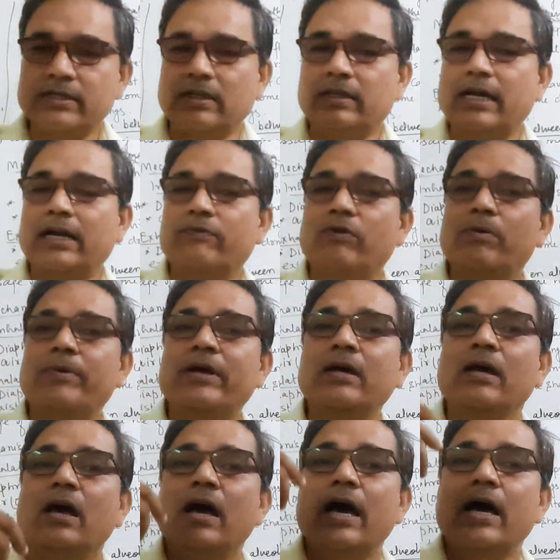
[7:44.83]
that will
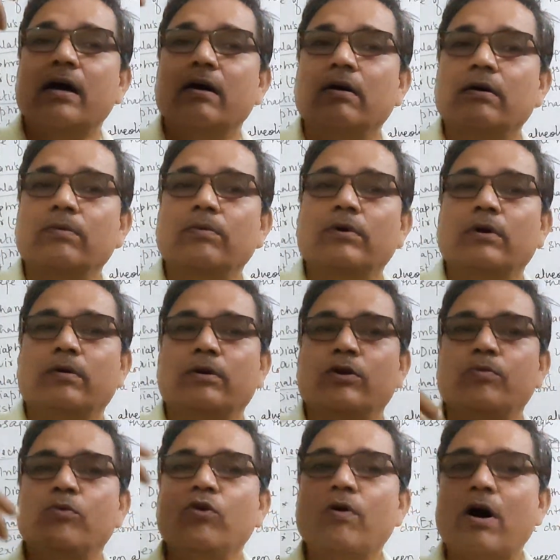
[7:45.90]
be
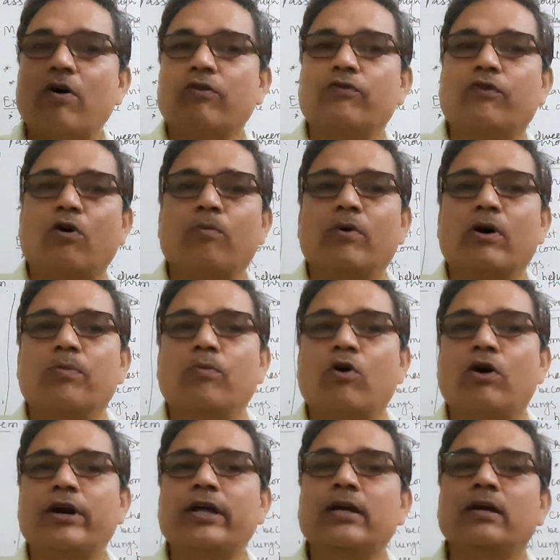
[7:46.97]
removed out from our
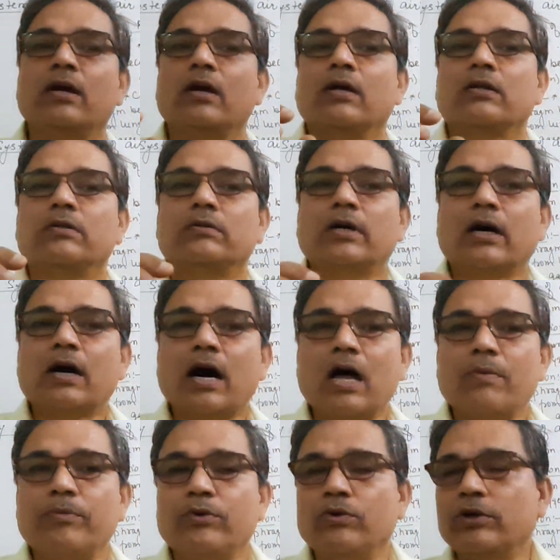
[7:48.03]
body
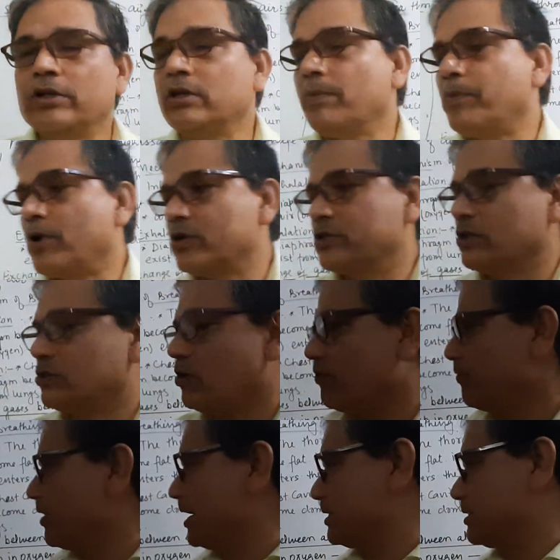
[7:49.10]
during the process
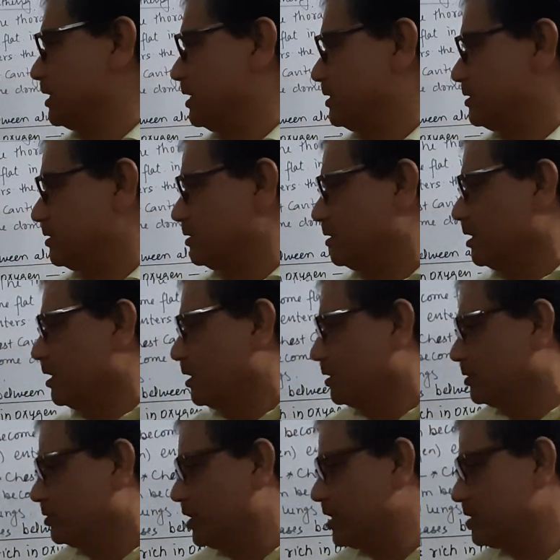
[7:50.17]
of exhalation.
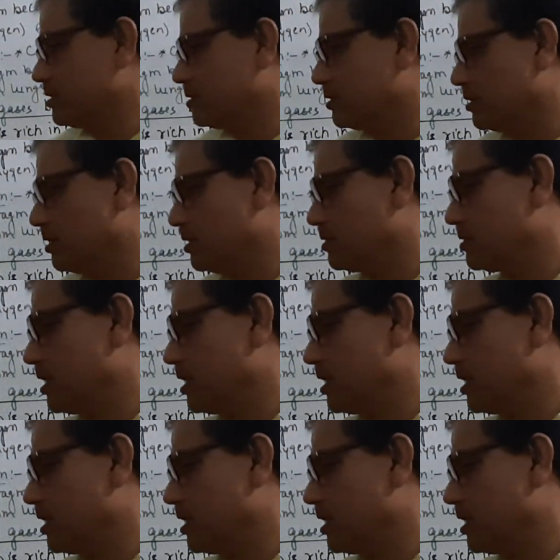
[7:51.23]
This is